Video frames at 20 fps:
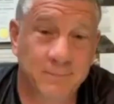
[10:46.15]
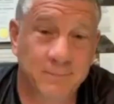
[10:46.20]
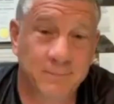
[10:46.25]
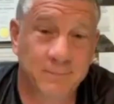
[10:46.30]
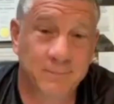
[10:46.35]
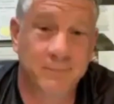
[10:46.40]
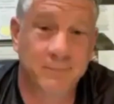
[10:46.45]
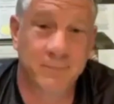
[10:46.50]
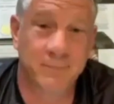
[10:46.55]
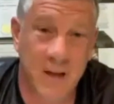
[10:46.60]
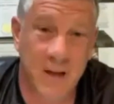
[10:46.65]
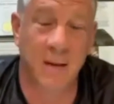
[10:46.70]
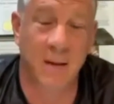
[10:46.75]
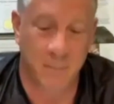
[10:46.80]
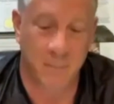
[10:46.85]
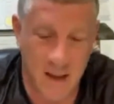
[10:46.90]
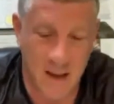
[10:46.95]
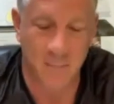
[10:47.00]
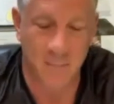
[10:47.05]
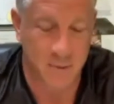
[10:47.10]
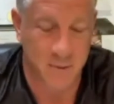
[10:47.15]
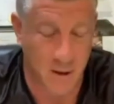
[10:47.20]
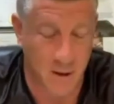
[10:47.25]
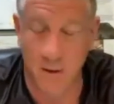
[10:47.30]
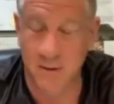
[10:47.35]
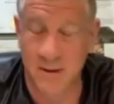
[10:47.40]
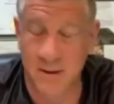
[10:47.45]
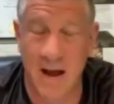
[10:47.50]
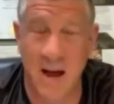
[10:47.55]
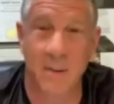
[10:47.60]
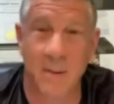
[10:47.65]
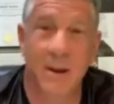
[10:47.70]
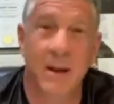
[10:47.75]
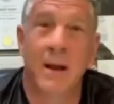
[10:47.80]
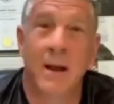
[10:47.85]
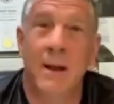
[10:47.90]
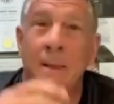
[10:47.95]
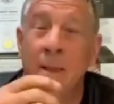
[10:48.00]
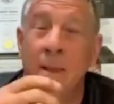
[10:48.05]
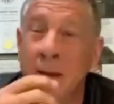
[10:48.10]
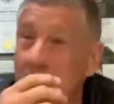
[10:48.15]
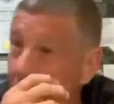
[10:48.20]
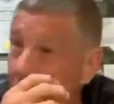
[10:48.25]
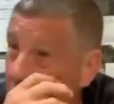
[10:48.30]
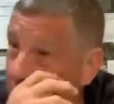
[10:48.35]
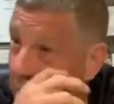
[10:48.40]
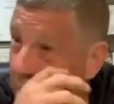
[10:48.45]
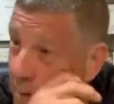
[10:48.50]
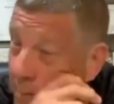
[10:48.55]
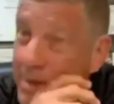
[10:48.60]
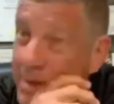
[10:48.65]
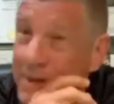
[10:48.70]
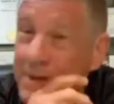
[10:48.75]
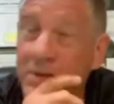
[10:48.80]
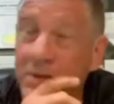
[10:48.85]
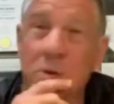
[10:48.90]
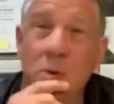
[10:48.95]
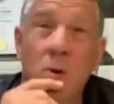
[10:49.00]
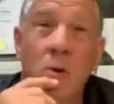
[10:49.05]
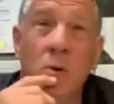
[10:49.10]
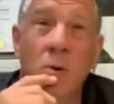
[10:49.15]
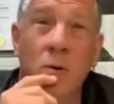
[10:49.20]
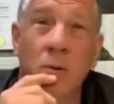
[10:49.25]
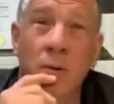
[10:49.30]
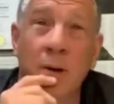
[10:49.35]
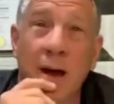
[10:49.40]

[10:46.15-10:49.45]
Yeah, it's a long time. And you know, we opened the school,